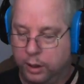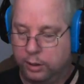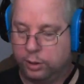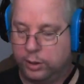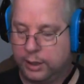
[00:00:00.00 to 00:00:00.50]

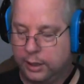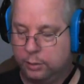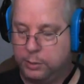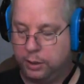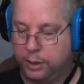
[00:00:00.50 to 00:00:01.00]
So that
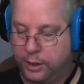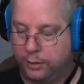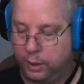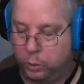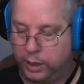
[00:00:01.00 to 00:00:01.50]
gives me a lot of
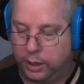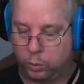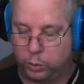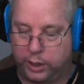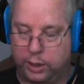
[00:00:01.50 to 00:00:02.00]
leeway
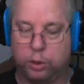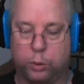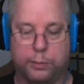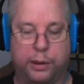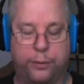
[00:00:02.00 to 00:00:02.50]
on what I can do
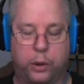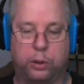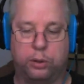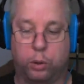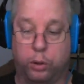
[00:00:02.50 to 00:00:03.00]
with my
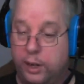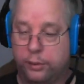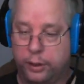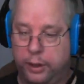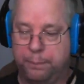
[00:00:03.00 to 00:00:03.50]
photos
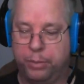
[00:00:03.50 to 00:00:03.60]
creatively.